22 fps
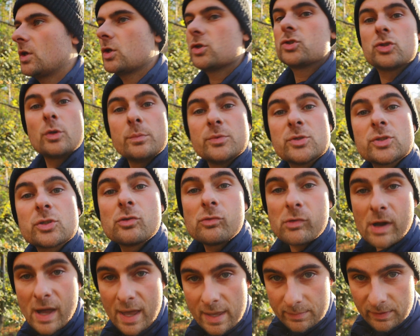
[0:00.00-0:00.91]

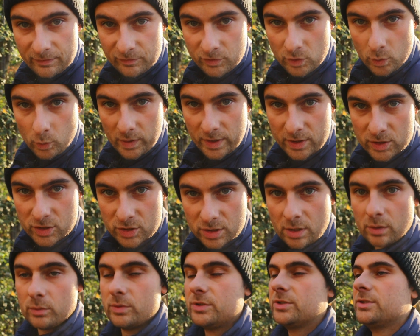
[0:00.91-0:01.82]
Subscribe if you wish,
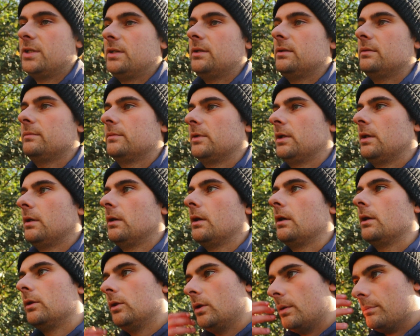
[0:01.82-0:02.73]
I would say.
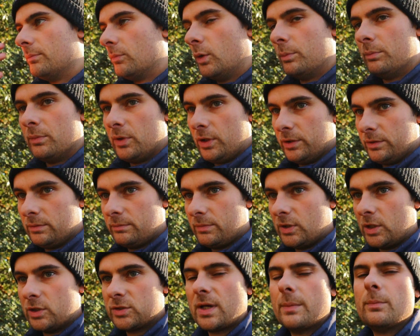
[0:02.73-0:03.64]
I'm not mumbling
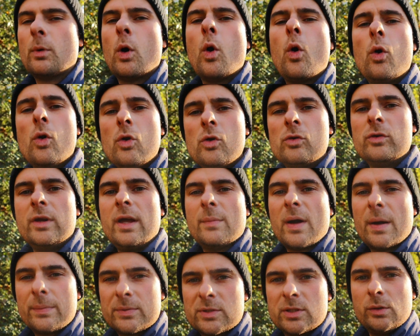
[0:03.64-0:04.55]
because I'm hungry, I'm
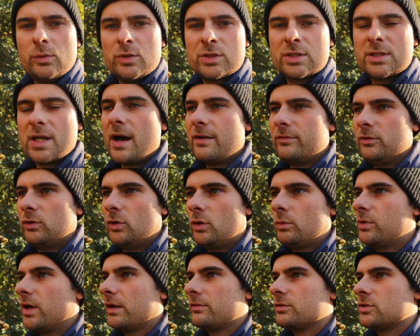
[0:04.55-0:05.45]
absolutely starving, no
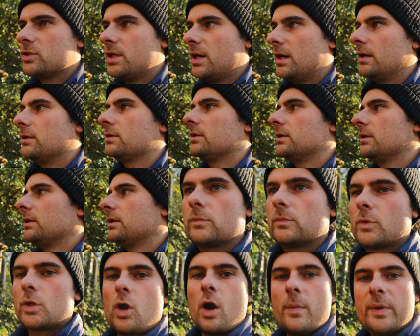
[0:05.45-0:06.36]
breakfast yet.
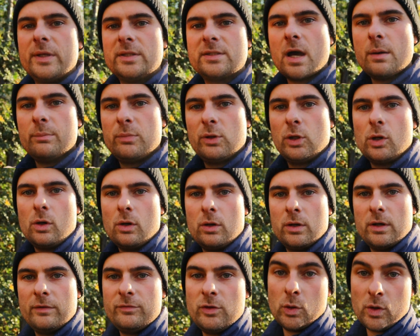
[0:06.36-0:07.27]
Comment down below,
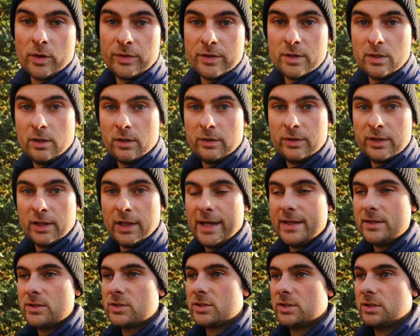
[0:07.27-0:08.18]
have you got the
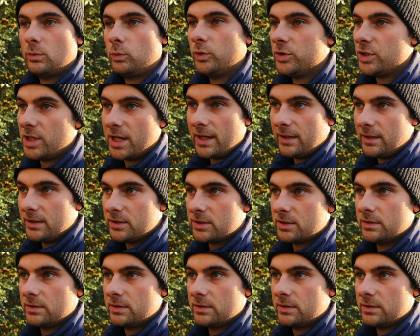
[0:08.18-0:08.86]
lens? Would you get it?